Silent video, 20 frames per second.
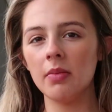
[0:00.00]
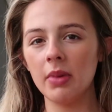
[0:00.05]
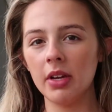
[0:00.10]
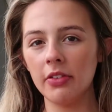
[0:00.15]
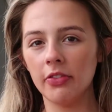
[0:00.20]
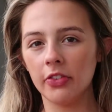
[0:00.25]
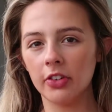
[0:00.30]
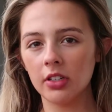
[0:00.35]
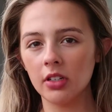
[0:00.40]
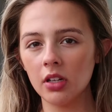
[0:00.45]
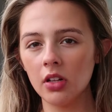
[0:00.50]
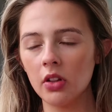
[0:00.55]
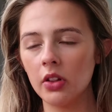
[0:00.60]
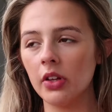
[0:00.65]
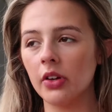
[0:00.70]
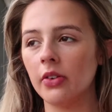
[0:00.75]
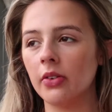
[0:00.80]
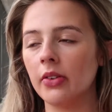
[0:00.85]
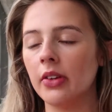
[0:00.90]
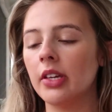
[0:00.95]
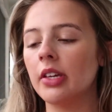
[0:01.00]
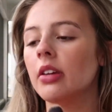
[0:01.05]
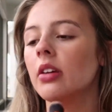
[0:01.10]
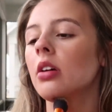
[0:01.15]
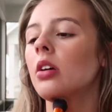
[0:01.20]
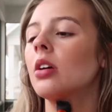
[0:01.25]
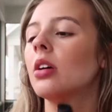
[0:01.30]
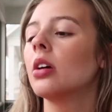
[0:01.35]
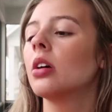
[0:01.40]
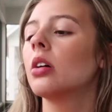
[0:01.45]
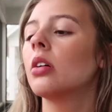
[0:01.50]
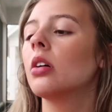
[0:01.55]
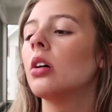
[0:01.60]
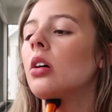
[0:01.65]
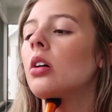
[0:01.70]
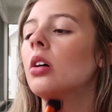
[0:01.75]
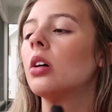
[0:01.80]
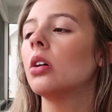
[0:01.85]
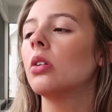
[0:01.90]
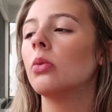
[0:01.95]
and my friend Chloe
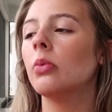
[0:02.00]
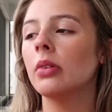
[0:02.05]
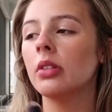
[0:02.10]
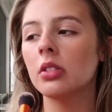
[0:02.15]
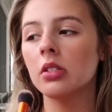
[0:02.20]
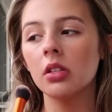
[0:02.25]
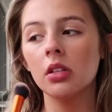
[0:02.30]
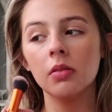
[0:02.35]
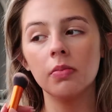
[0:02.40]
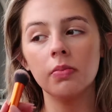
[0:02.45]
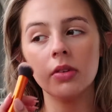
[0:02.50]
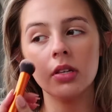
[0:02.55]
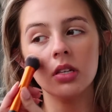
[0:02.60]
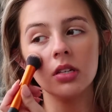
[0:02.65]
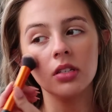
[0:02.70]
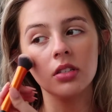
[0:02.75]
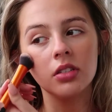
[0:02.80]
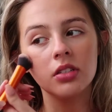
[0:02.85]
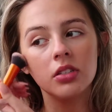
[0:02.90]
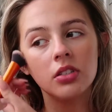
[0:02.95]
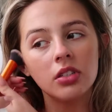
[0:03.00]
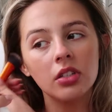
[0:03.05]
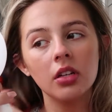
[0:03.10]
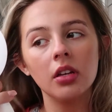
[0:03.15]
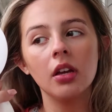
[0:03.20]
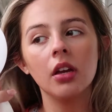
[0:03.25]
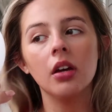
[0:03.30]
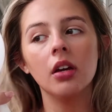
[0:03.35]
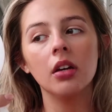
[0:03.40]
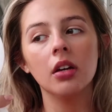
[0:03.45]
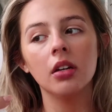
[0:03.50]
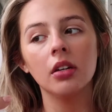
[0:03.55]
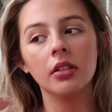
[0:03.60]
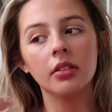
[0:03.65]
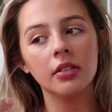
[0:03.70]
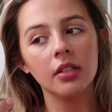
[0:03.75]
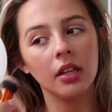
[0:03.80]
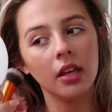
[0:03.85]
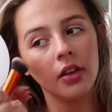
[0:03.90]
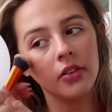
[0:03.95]
went to the beach
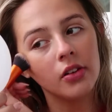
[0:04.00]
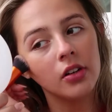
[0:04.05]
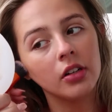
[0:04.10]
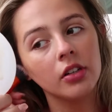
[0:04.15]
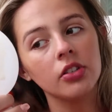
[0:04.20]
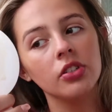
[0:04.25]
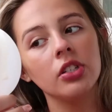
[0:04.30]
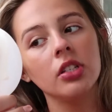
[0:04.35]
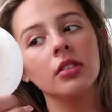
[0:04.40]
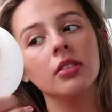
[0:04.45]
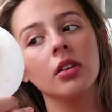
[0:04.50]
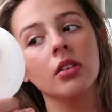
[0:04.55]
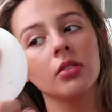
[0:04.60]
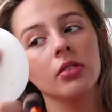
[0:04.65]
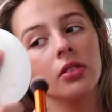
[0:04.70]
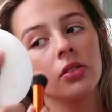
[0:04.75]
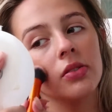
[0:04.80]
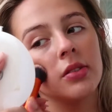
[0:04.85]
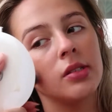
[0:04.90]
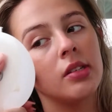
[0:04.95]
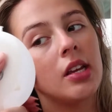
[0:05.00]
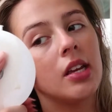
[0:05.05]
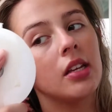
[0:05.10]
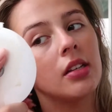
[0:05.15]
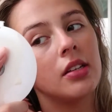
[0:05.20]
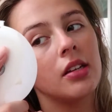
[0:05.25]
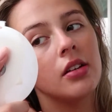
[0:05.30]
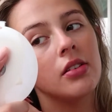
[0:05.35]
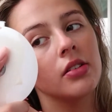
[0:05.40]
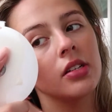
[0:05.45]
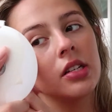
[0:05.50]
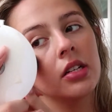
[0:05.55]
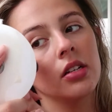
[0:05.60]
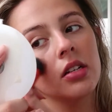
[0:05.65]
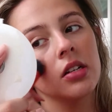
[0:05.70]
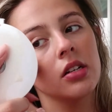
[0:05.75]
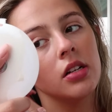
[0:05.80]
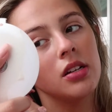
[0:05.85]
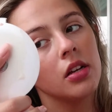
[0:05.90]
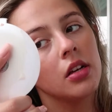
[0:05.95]
together because she's also staying down
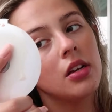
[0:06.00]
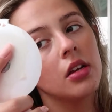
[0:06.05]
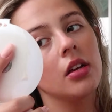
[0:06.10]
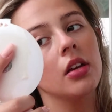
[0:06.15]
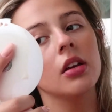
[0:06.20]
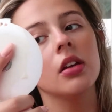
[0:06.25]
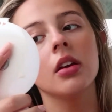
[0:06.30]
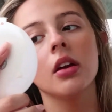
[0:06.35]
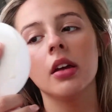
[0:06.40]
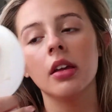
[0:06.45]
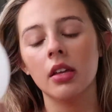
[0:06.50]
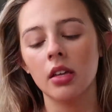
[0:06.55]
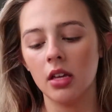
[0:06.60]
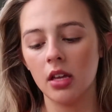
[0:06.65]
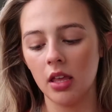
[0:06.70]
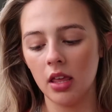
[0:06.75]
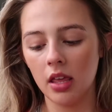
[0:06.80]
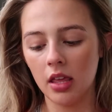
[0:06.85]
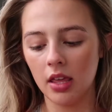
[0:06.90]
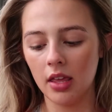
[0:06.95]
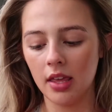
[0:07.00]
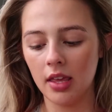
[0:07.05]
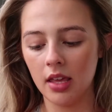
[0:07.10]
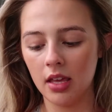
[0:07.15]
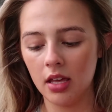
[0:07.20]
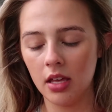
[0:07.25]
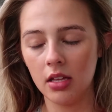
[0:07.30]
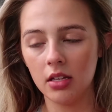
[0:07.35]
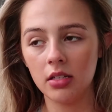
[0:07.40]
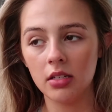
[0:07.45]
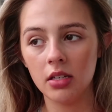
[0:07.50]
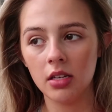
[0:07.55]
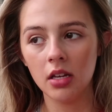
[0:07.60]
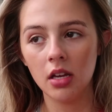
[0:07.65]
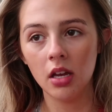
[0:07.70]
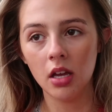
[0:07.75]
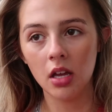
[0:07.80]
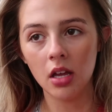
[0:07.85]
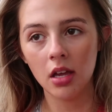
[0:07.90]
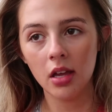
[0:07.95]
here, and
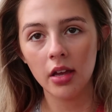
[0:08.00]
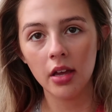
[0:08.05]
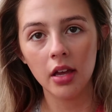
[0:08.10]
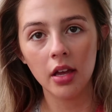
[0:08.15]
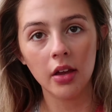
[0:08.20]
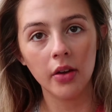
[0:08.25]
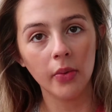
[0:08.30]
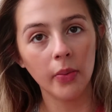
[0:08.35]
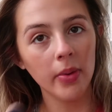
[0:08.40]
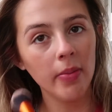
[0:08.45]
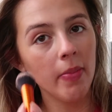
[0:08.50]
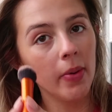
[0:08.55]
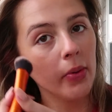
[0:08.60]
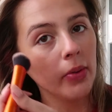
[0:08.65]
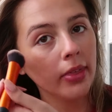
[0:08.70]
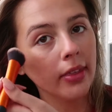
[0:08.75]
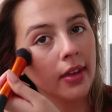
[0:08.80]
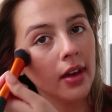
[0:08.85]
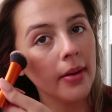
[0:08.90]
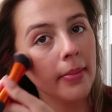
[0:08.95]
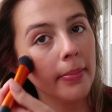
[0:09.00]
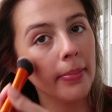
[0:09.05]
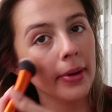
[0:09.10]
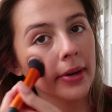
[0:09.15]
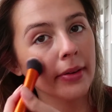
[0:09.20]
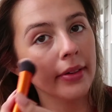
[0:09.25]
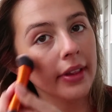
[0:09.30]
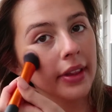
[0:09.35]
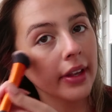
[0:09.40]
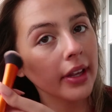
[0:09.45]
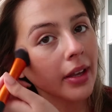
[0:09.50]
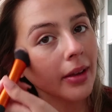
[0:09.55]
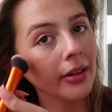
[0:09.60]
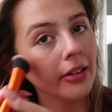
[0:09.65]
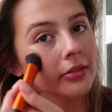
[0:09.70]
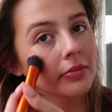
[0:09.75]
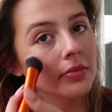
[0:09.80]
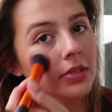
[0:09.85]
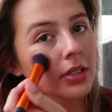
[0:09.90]
we both got burnt like